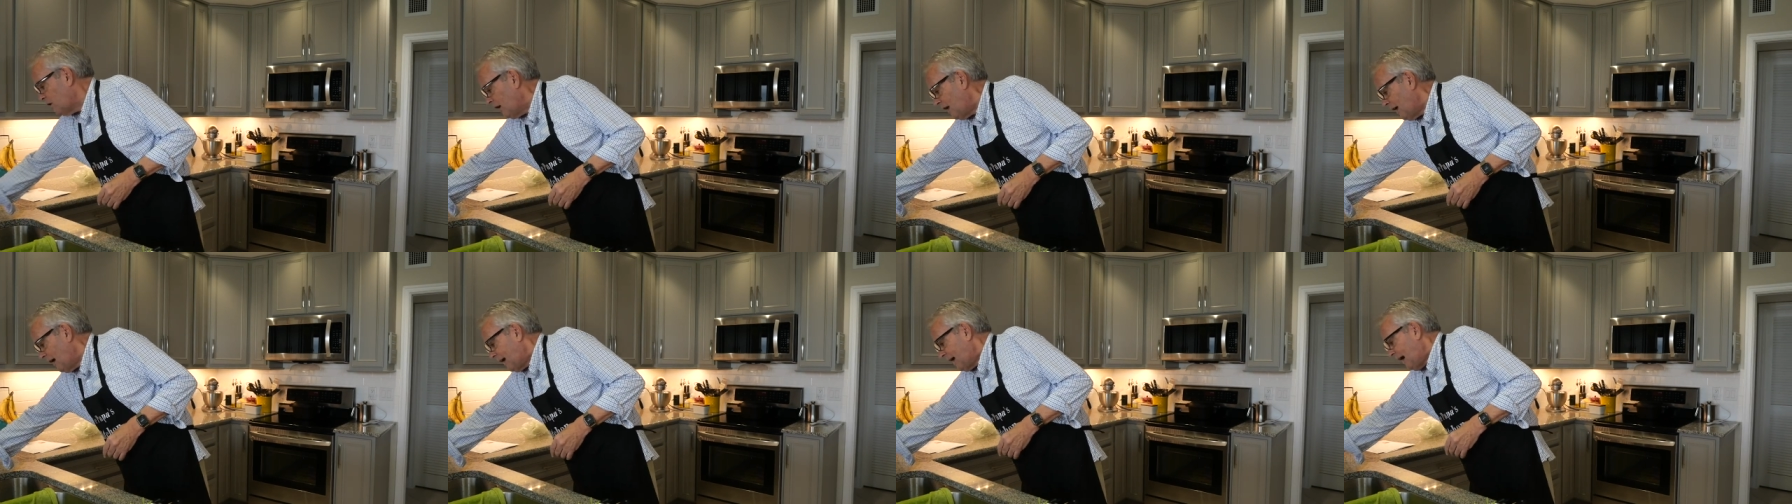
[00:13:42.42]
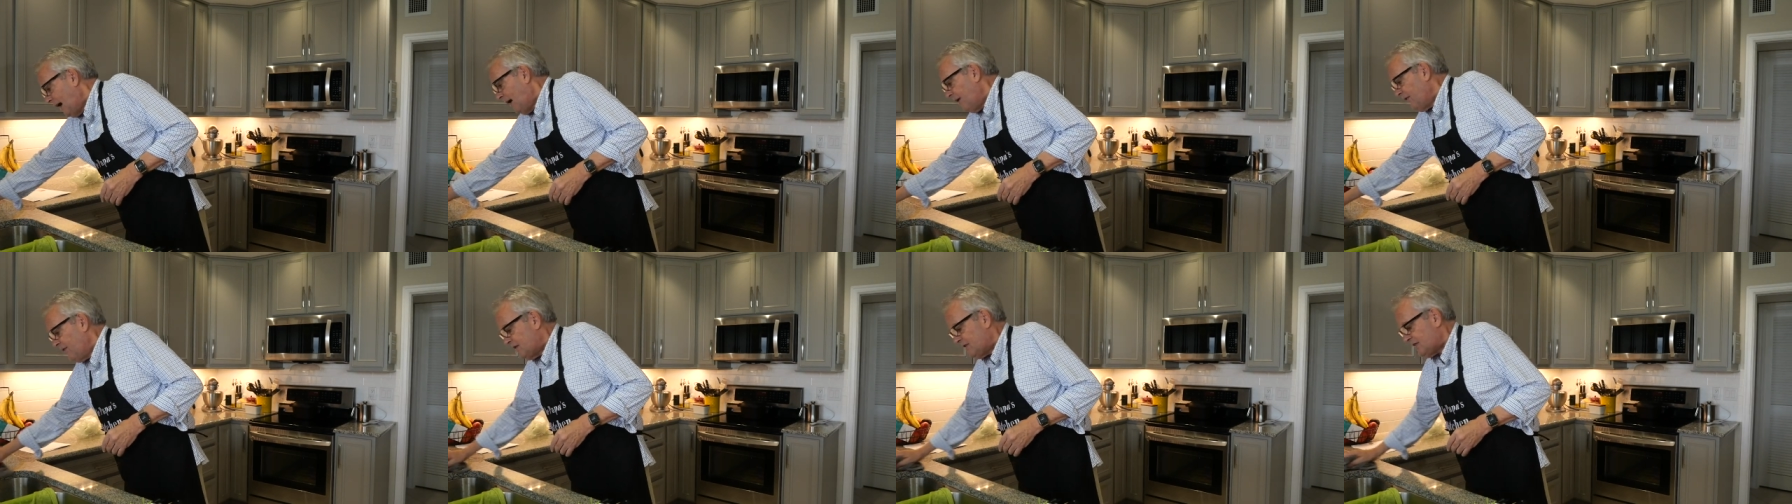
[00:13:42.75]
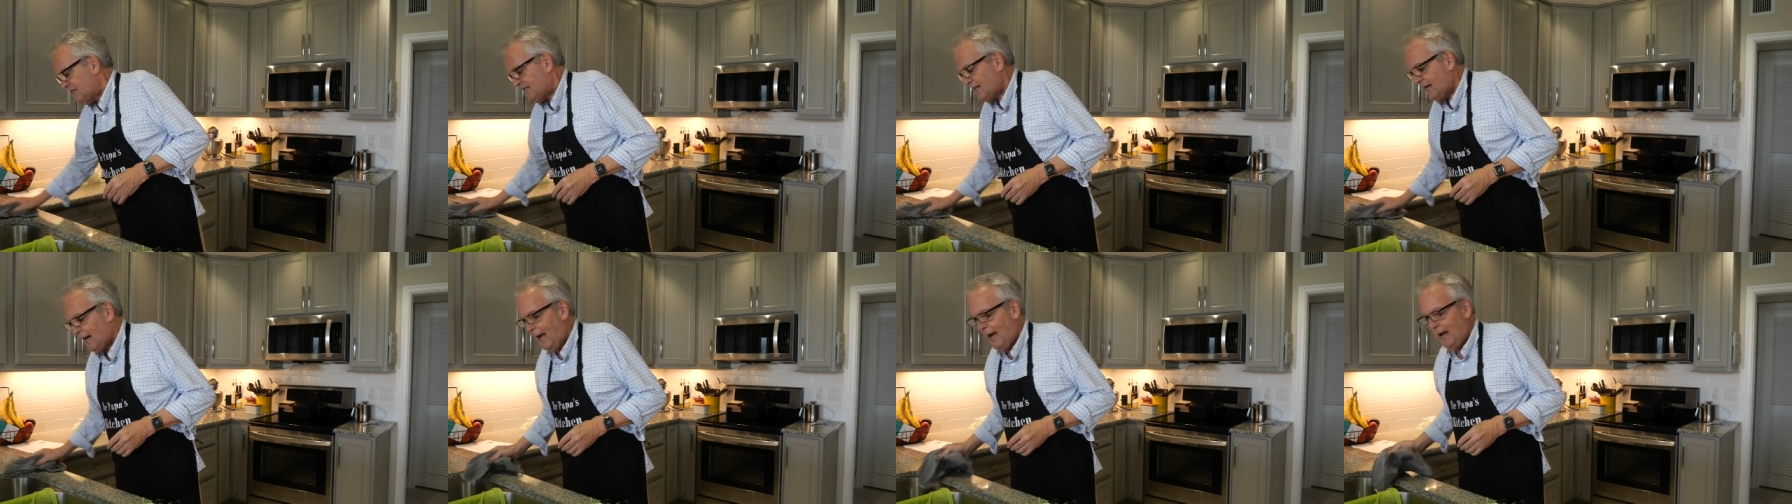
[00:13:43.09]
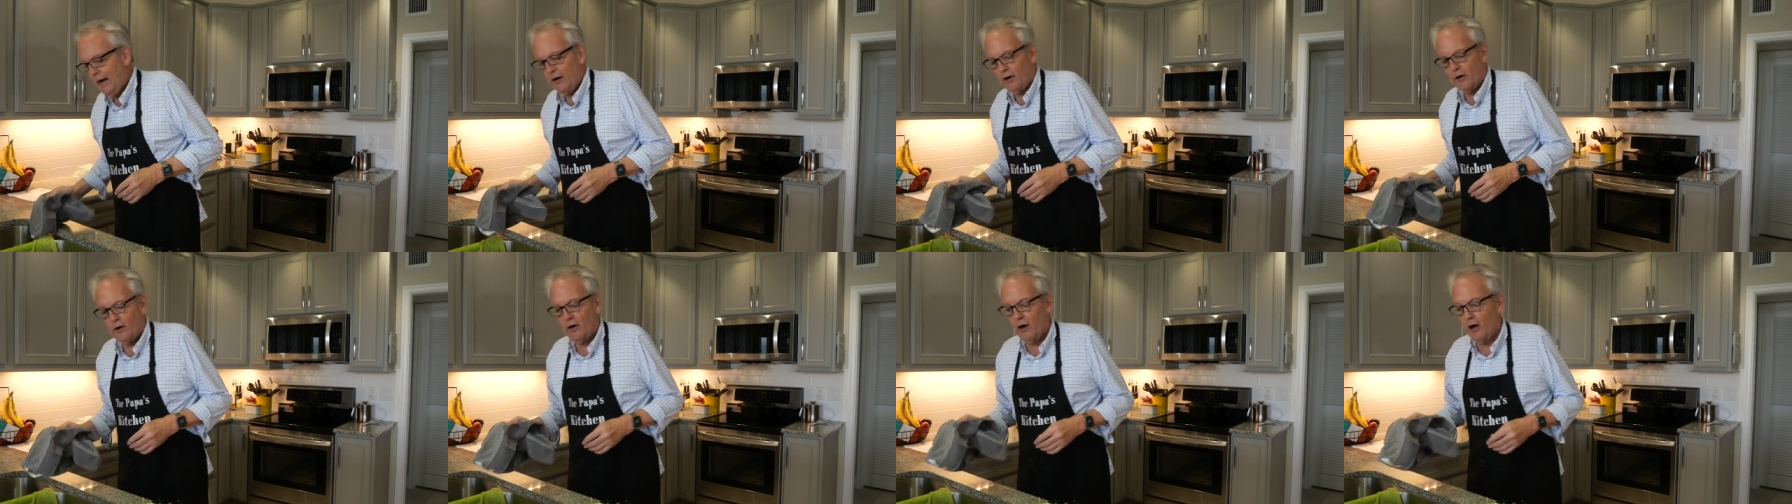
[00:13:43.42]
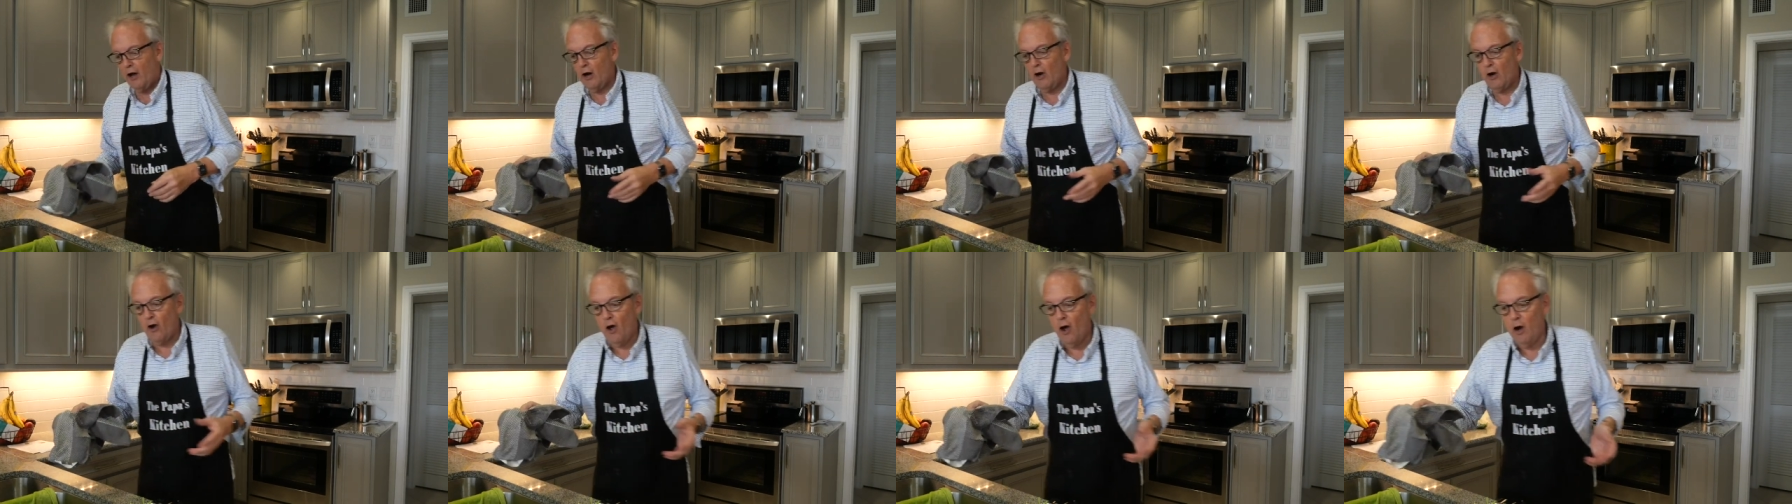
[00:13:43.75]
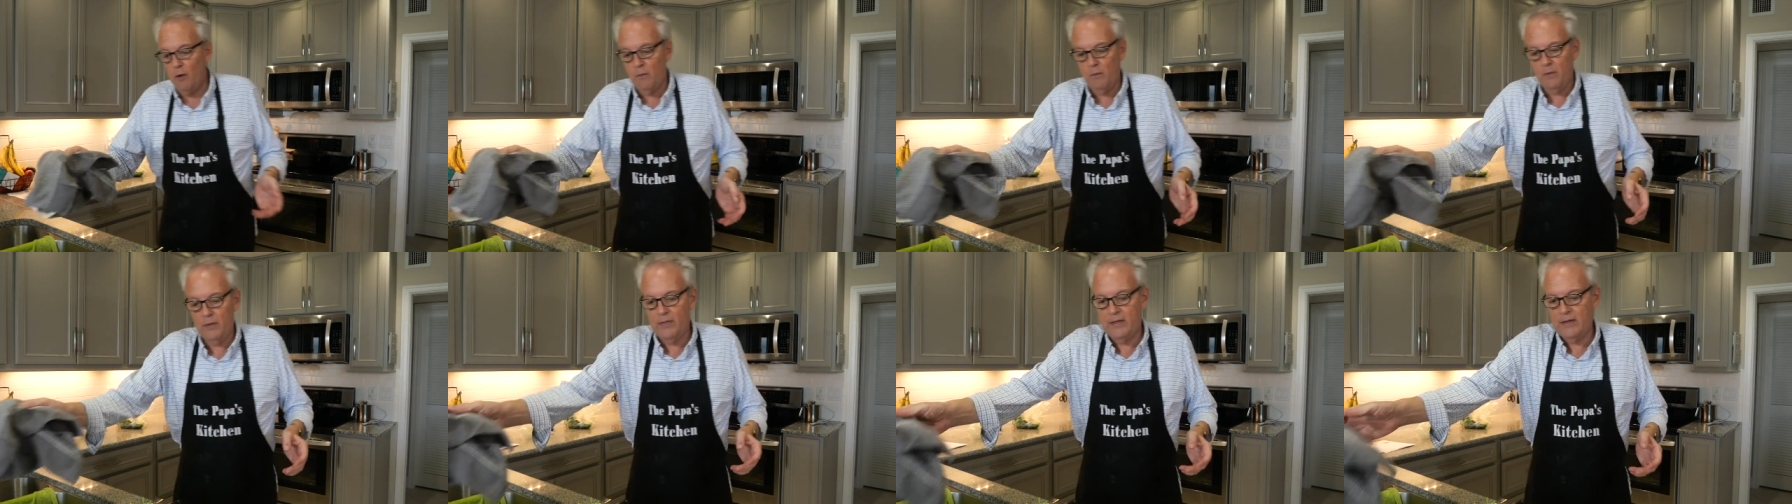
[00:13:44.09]
of like on the slider
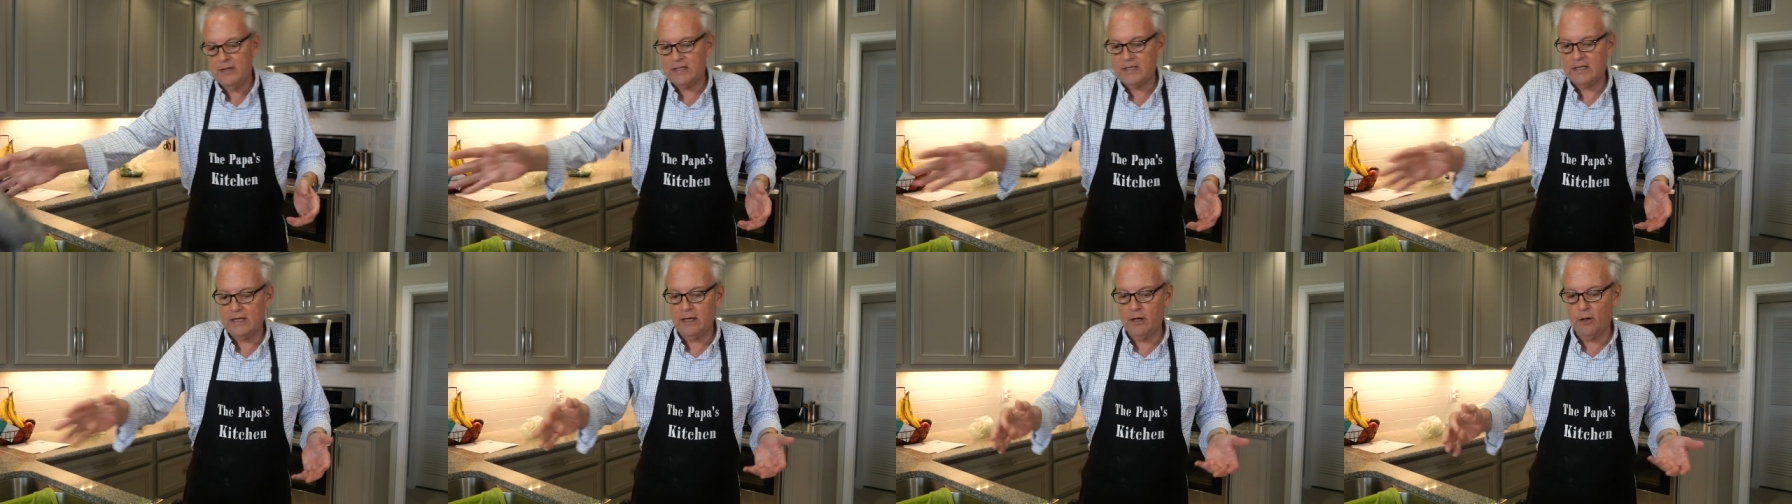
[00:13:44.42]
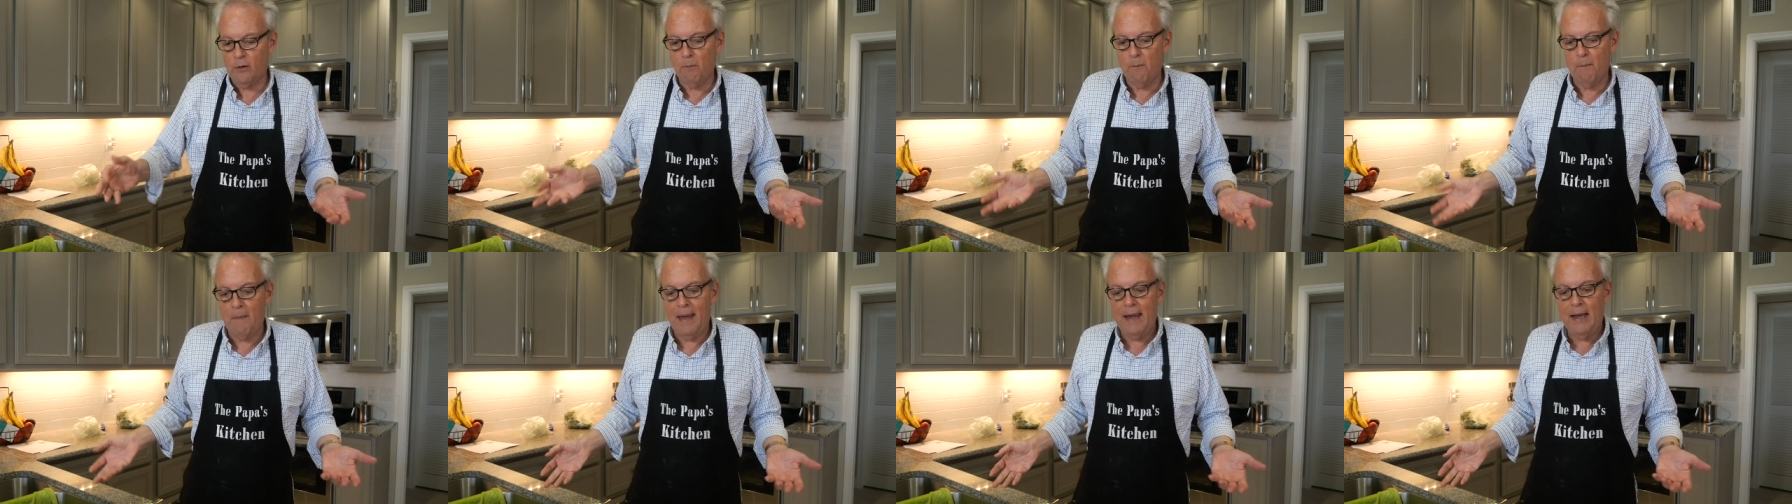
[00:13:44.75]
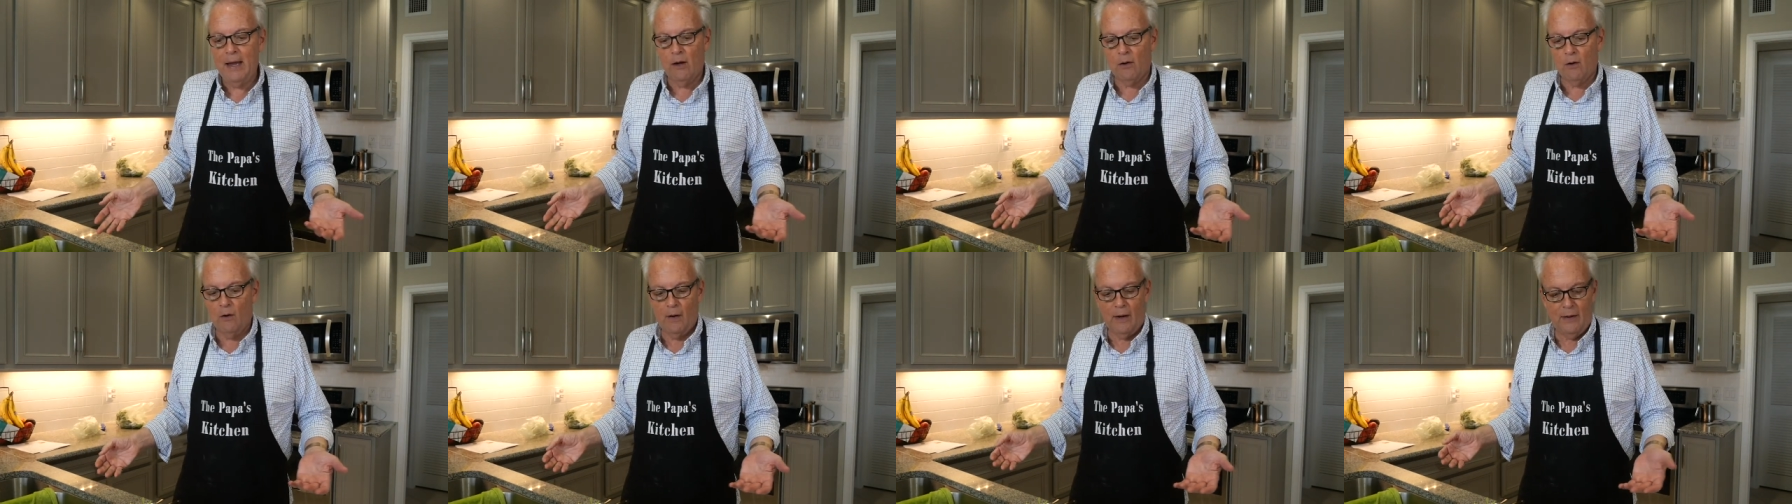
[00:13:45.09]
along with this little mayo,